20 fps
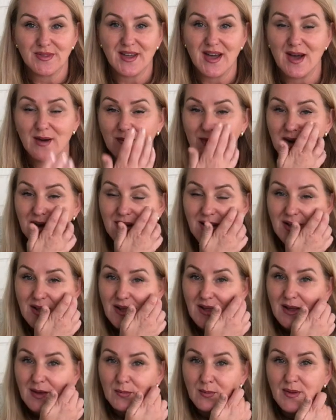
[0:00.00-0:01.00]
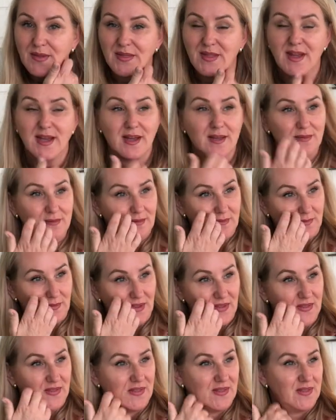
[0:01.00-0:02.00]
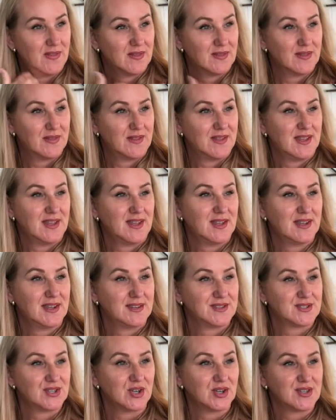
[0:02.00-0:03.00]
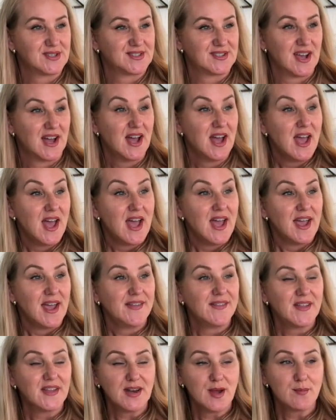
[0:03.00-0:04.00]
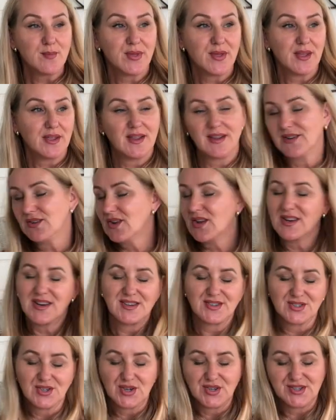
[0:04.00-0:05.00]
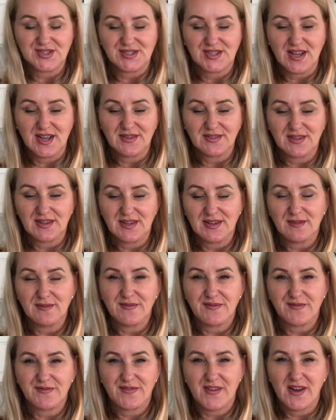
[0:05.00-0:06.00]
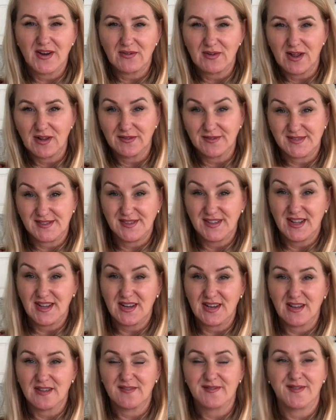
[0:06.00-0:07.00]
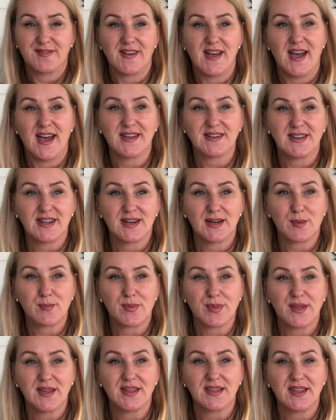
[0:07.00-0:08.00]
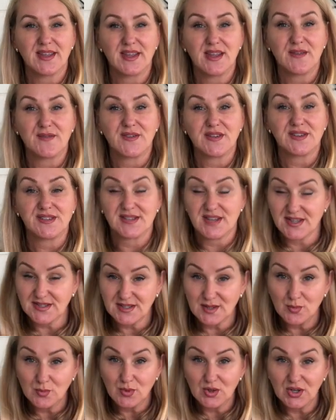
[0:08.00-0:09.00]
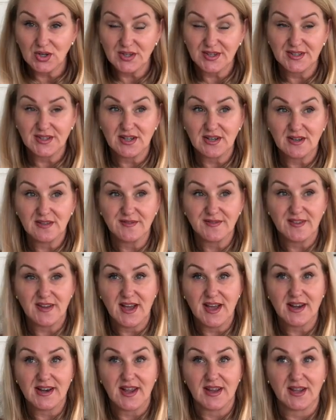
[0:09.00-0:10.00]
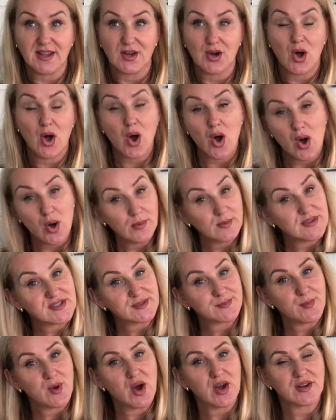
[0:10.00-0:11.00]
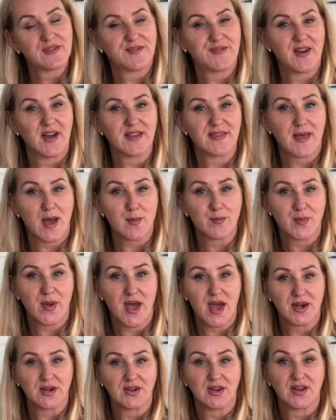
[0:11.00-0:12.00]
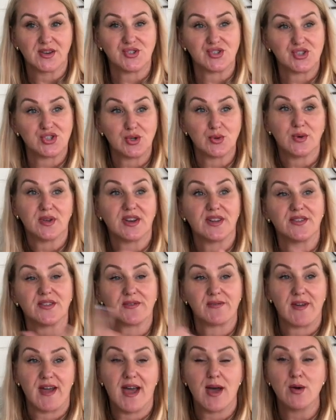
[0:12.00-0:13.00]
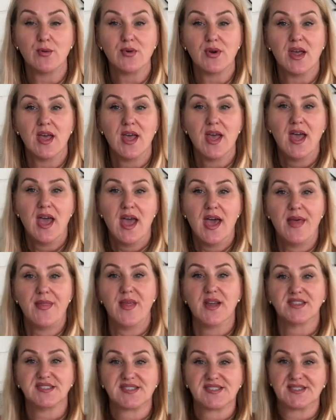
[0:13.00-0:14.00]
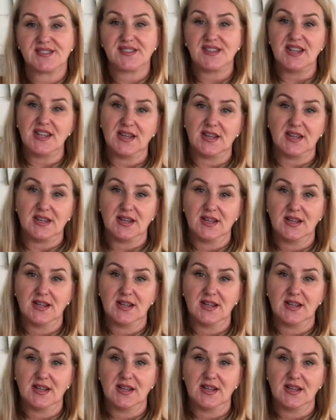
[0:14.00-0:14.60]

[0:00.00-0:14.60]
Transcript: that one, with the intarsia, and then and not intarsia, the ferrule, knitting it flat, and I'm thinking if it doesn't work knitting flat, I can always modify that pattern and do it in the round, and then steek